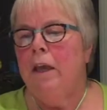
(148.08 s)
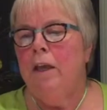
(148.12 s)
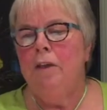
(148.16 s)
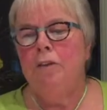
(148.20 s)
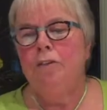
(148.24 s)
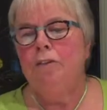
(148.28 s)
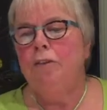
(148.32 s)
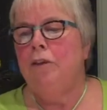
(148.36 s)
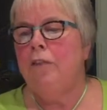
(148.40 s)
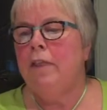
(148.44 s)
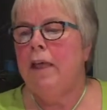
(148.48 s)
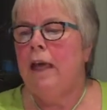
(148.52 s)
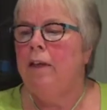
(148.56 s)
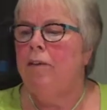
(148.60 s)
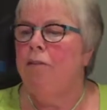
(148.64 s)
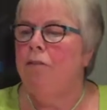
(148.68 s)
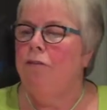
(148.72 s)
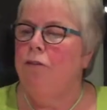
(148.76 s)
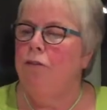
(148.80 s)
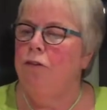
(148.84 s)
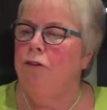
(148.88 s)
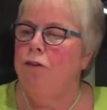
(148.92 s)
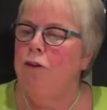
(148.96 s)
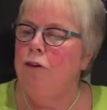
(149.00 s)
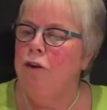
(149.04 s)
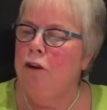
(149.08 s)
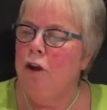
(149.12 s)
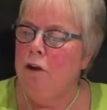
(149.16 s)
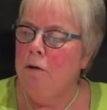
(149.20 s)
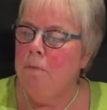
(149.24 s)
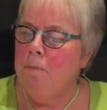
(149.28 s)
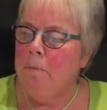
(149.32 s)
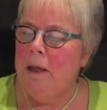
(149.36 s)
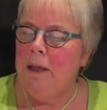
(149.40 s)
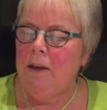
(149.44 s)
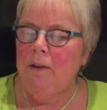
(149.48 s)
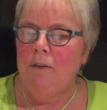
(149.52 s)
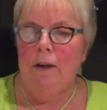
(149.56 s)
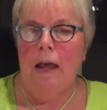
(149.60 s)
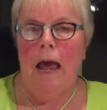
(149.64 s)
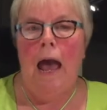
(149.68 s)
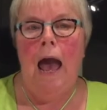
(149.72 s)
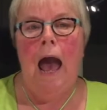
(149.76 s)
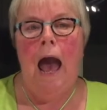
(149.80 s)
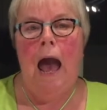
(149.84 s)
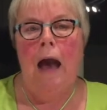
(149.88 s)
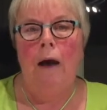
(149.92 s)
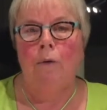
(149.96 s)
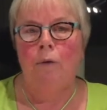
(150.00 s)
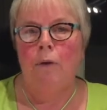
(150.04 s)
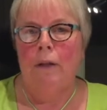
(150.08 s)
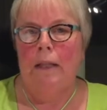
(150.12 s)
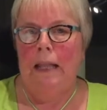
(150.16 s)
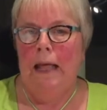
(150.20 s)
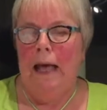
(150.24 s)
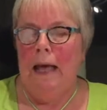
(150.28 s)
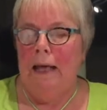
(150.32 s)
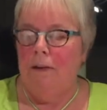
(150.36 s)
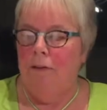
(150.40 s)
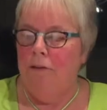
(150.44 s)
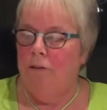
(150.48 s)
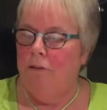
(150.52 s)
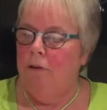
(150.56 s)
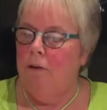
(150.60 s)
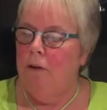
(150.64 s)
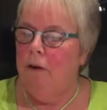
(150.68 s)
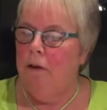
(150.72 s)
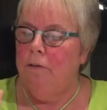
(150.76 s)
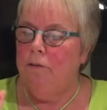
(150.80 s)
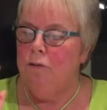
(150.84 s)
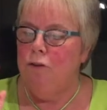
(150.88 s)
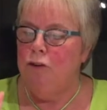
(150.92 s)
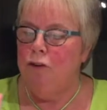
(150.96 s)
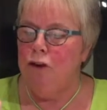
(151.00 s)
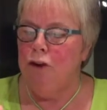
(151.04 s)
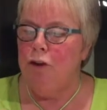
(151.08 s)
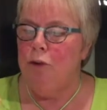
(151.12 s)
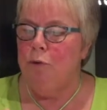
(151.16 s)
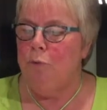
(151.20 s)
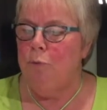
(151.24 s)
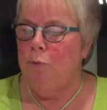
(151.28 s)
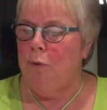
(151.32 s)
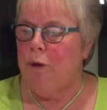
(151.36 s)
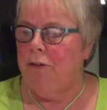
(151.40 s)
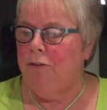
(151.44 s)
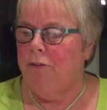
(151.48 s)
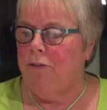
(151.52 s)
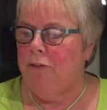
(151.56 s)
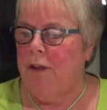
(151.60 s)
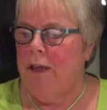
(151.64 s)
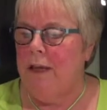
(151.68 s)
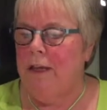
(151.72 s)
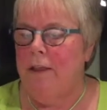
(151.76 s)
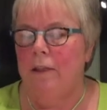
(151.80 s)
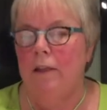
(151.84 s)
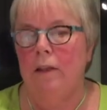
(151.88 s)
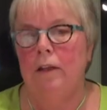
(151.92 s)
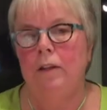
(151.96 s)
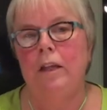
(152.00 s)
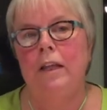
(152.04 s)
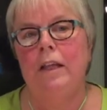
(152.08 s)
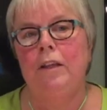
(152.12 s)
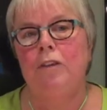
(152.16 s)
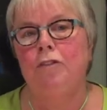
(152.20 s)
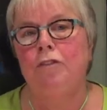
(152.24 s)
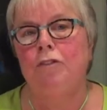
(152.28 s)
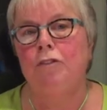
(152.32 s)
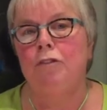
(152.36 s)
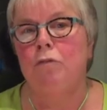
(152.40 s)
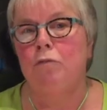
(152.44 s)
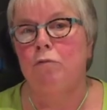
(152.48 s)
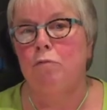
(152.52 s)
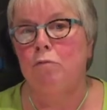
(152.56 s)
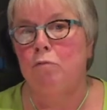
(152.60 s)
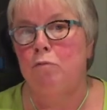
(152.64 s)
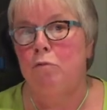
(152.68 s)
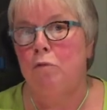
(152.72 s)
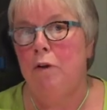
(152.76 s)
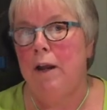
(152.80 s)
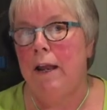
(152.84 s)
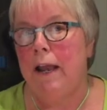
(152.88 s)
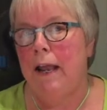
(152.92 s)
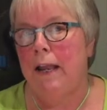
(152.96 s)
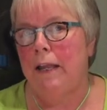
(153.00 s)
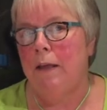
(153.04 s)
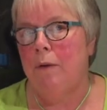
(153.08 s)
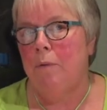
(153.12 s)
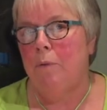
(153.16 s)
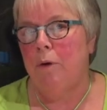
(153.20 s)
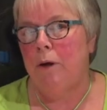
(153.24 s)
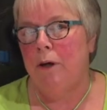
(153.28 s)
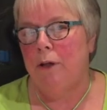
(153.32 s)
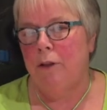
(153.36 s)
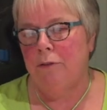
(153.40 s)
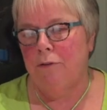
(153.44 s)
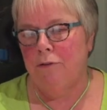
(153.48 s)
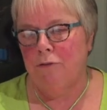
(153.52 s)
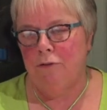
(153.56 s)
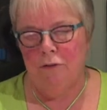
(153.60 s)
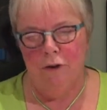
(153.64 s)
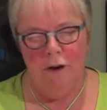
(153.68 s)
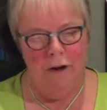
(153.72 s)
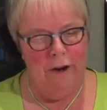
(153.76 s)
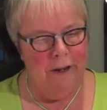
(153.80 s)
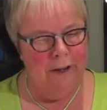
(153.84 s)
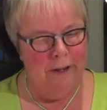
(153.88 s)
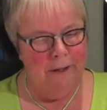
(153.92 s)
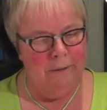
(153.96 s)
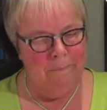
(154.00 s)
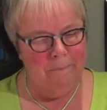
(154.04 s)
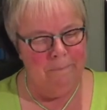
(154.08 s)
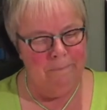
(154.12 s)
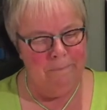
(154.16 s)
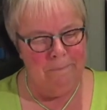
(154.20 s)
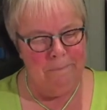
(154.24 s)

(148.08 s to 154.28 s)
So that's Nomad Outland, a new whiskey that is really worth trying.